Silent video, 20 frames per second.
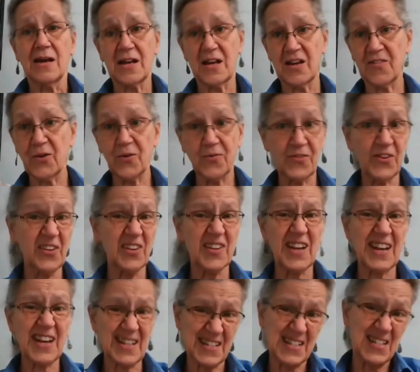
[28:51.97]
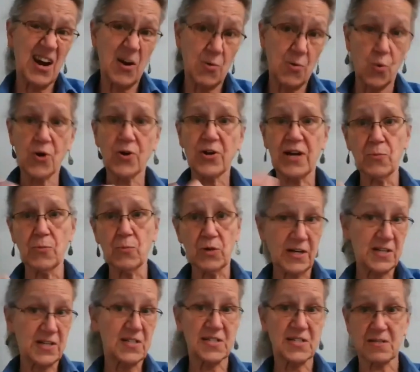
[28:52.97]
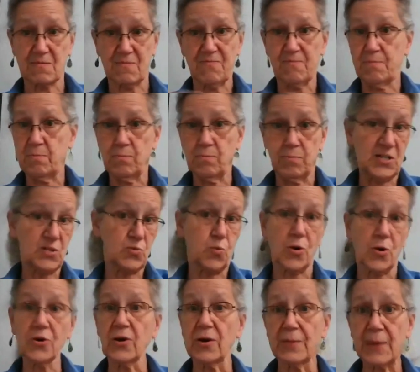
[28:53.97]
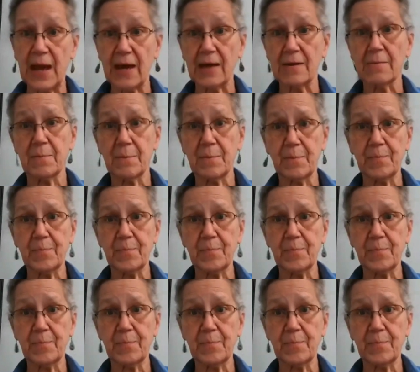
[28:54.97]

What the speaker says: And if you're feeling like it's not working, well, let's work on that.